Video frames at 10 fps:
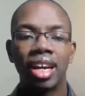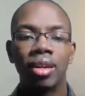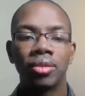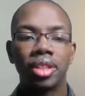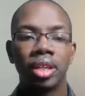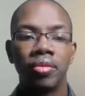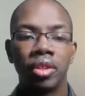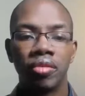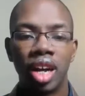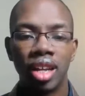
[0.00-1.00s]
out of
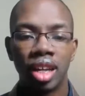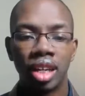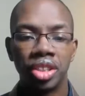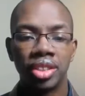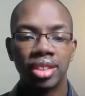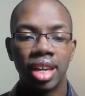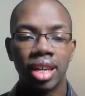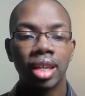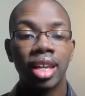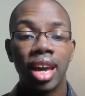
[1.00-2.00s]
nirvana just
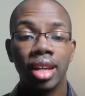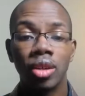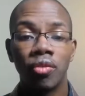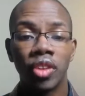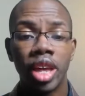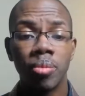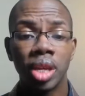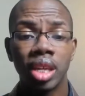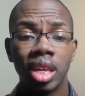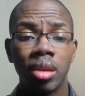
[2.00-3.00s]
like a candle
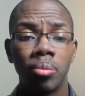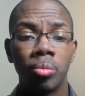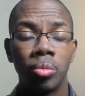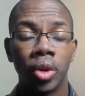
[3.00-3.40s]
flame can get